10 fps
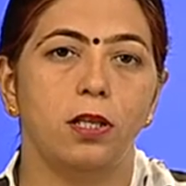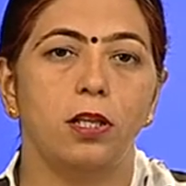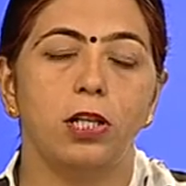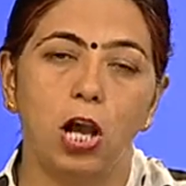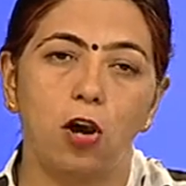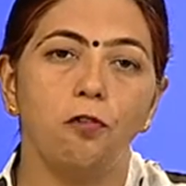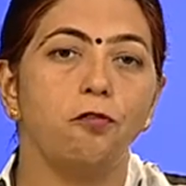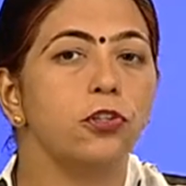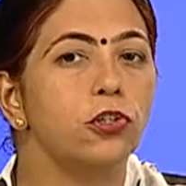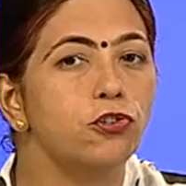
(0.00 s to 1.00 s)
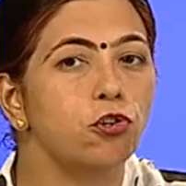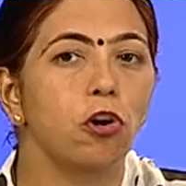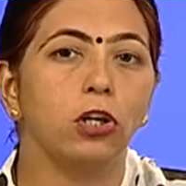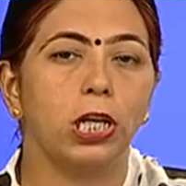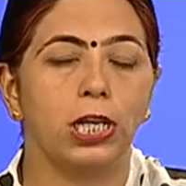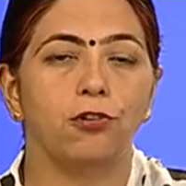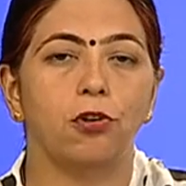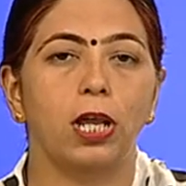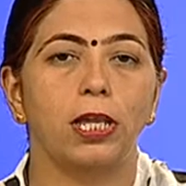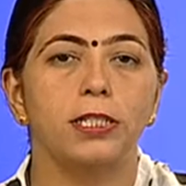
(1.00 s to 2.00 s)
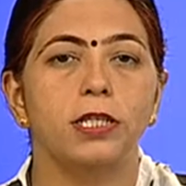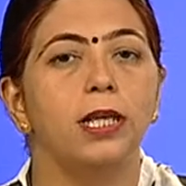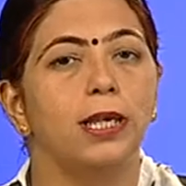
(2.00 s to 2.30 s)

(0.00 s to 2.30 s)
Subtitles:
Now, for the strong electrolyte,